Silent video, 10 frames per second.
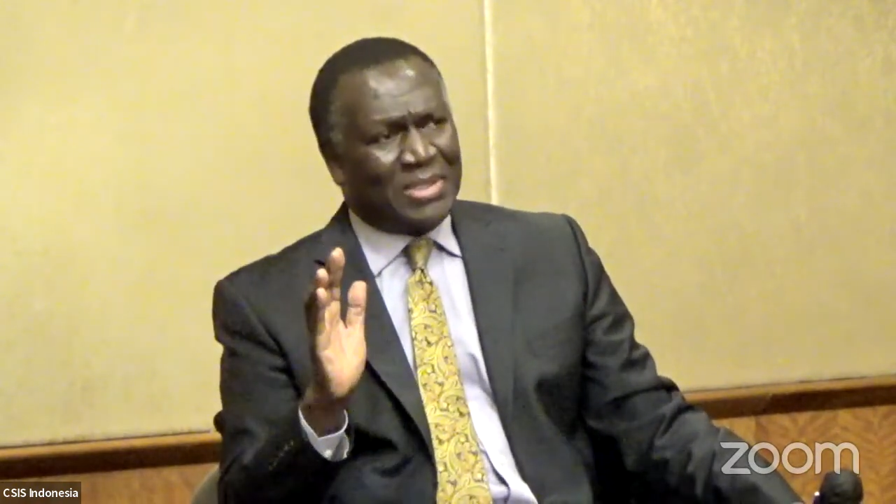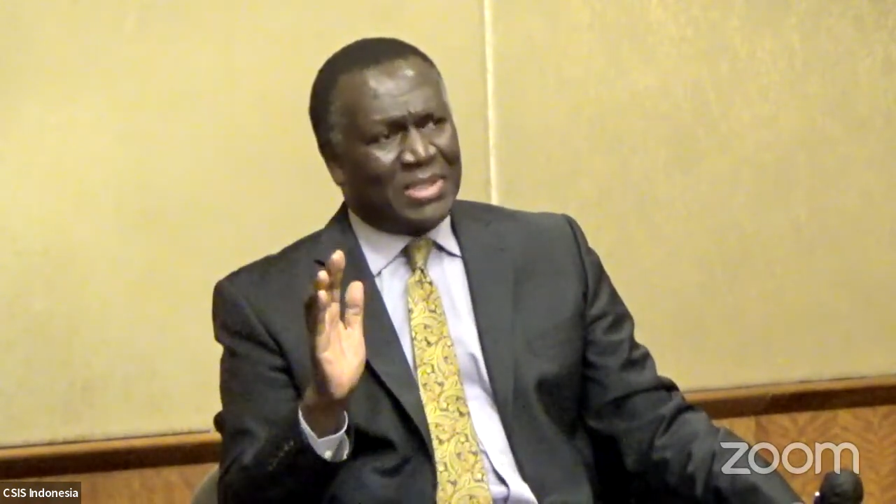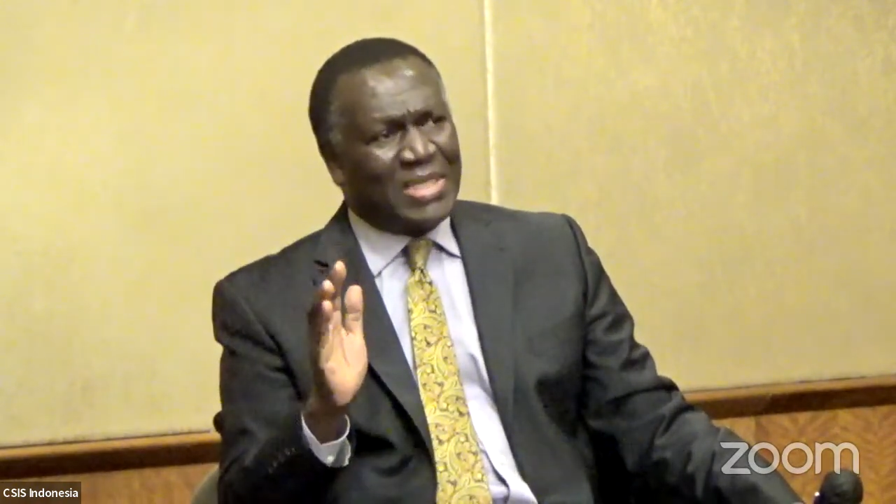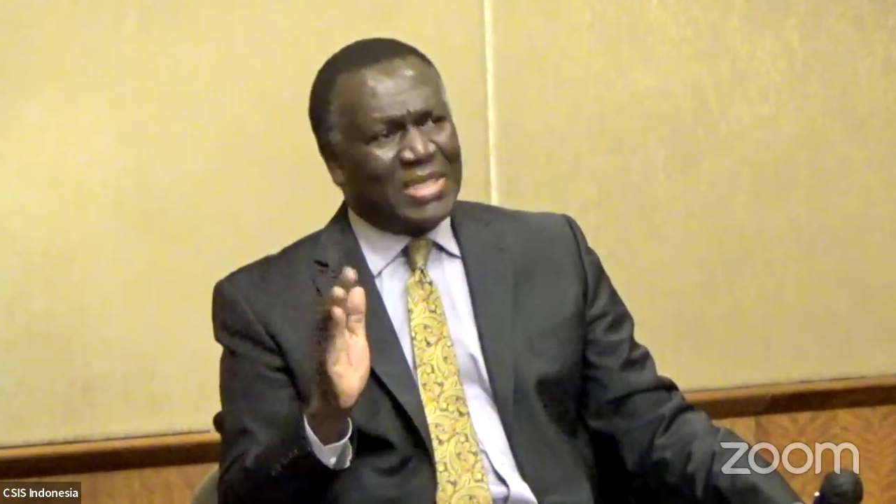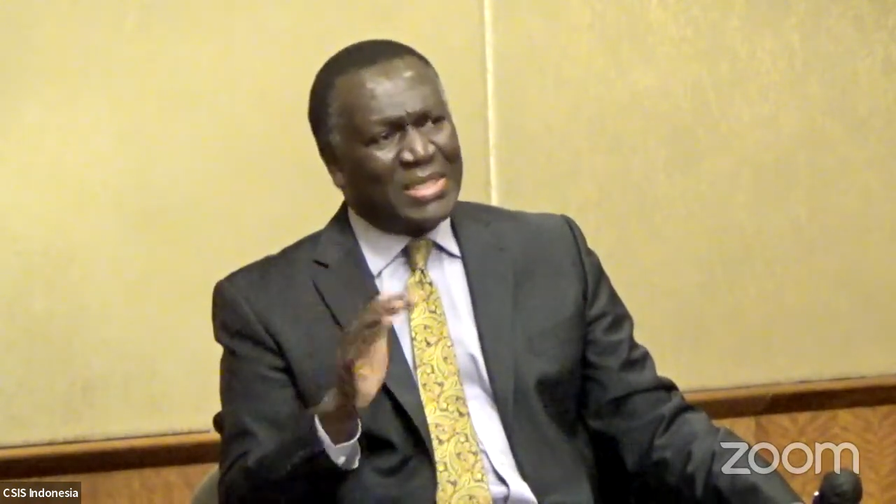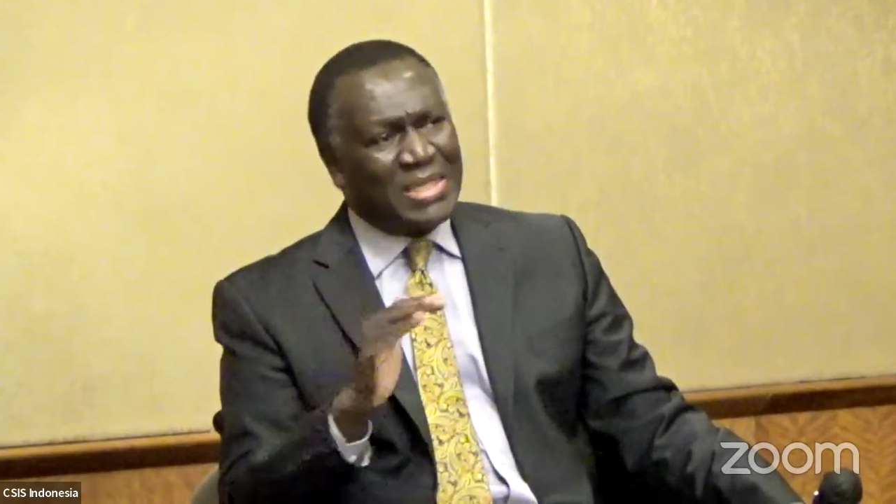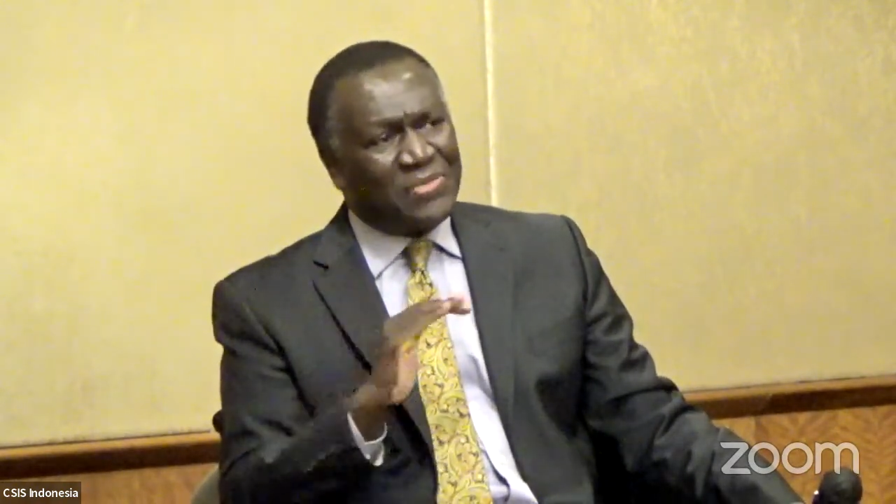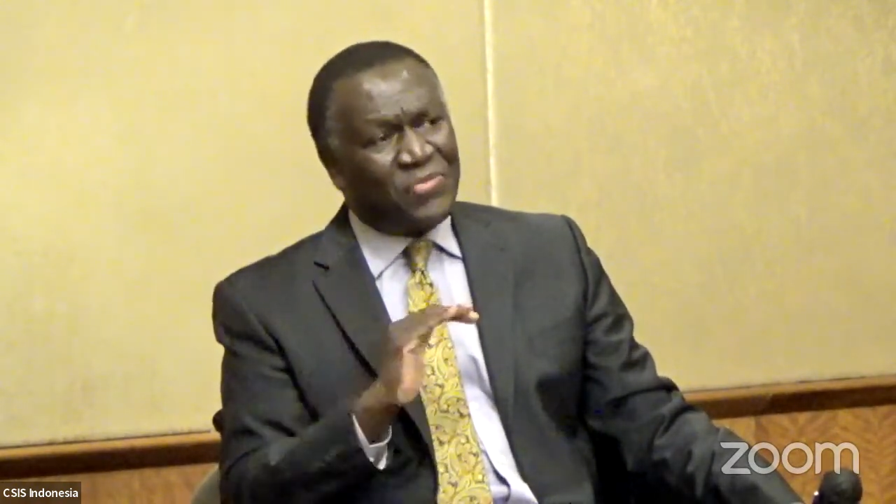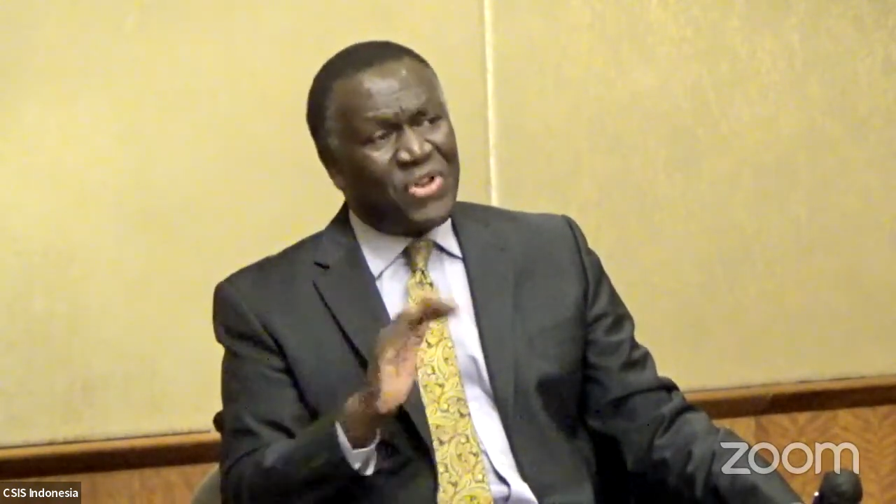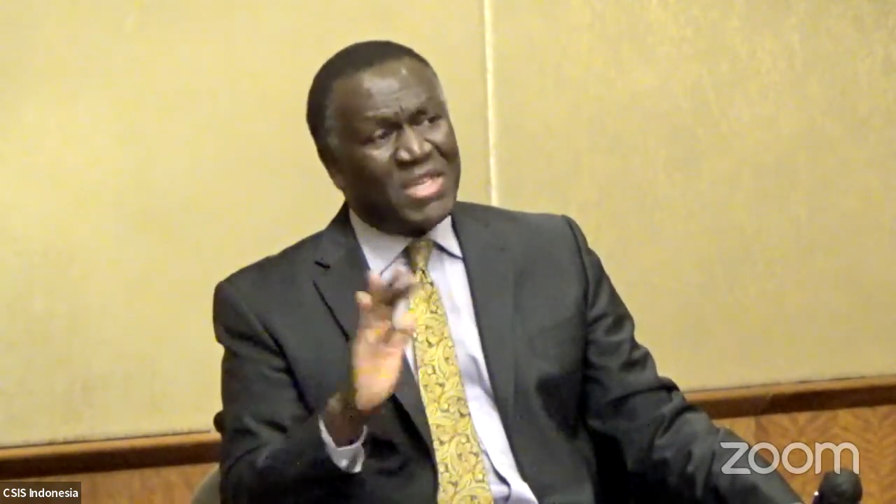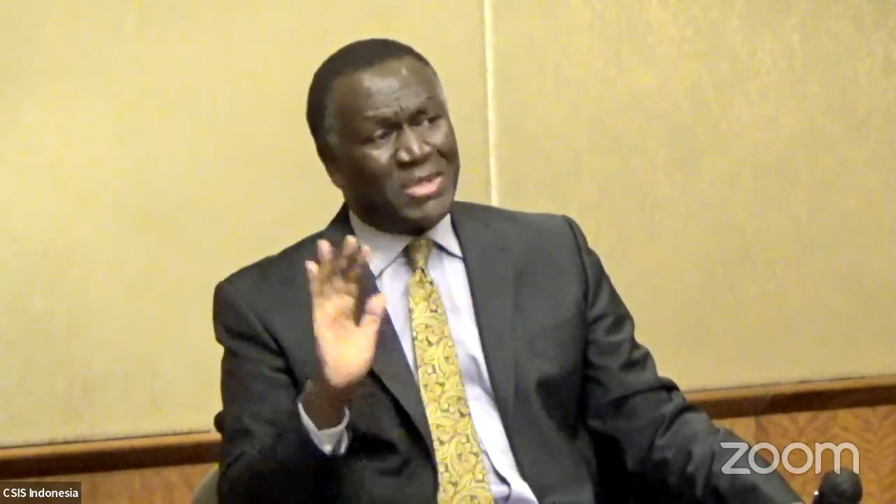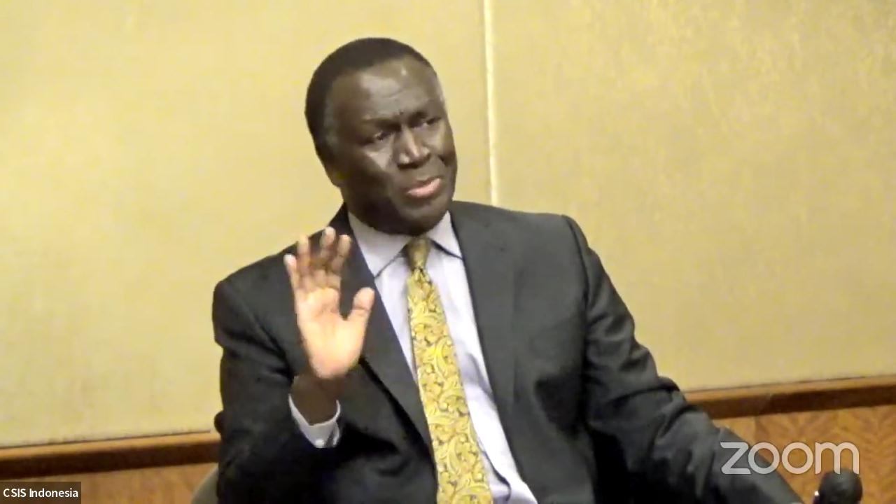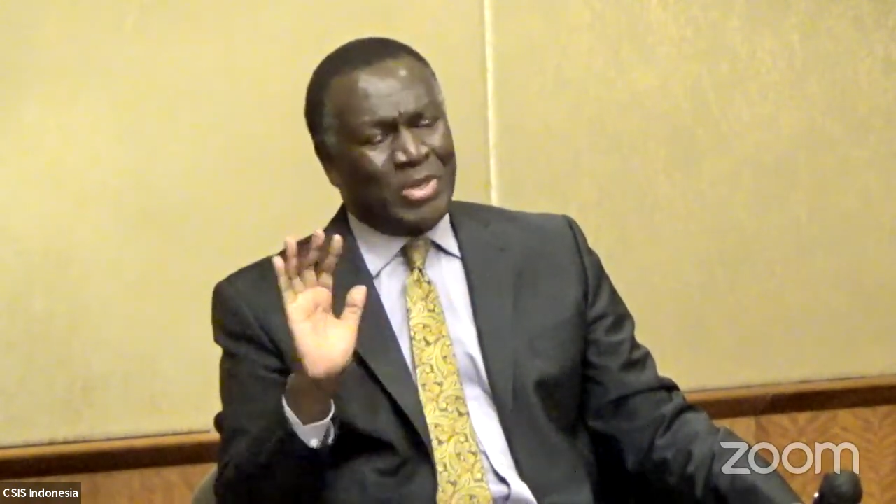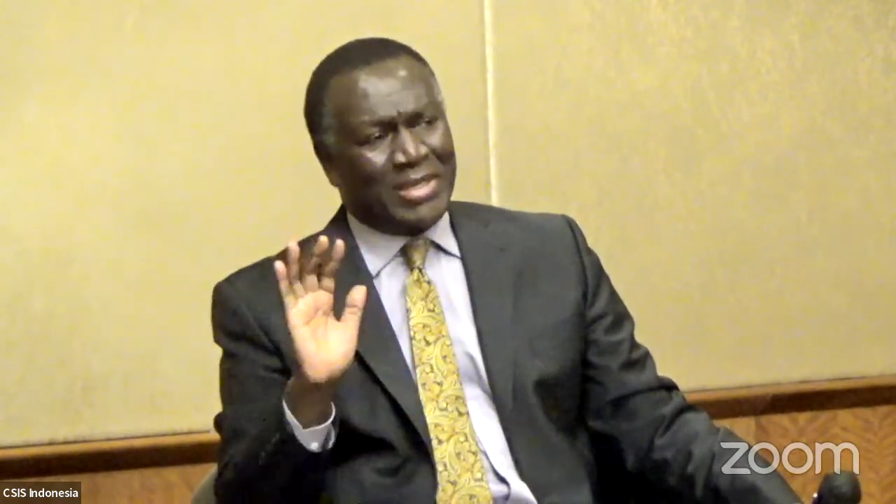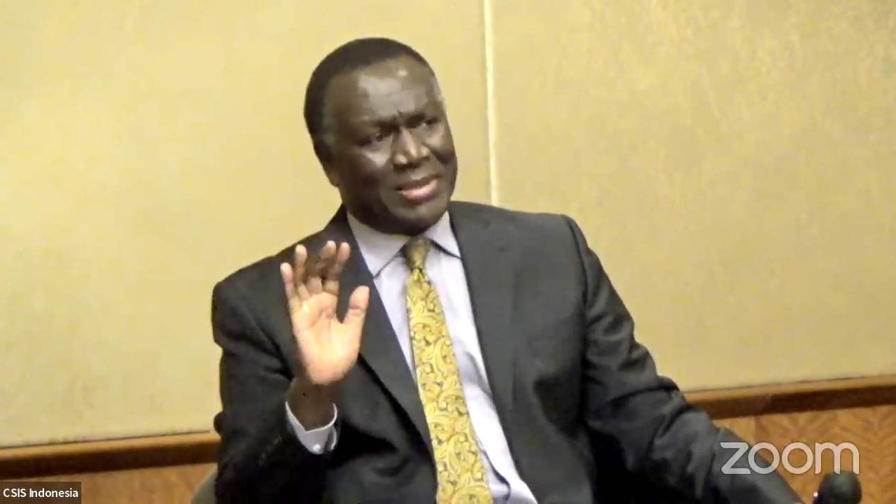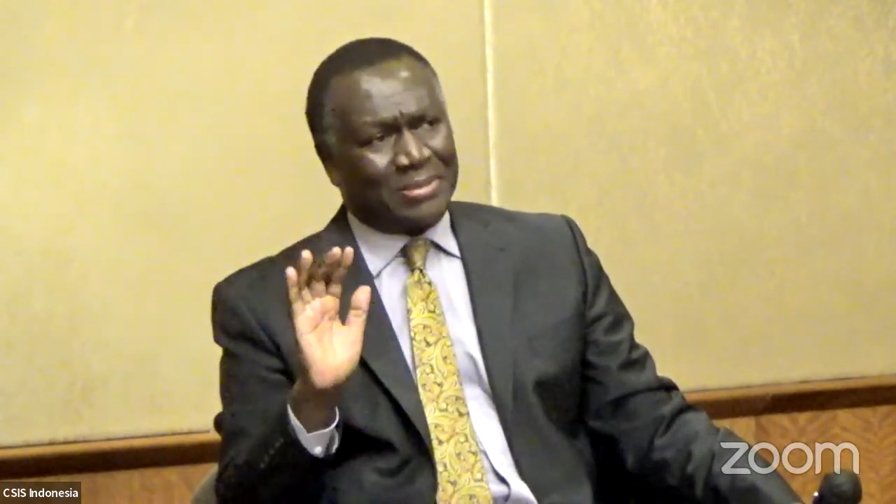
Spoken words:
It is its first pillar.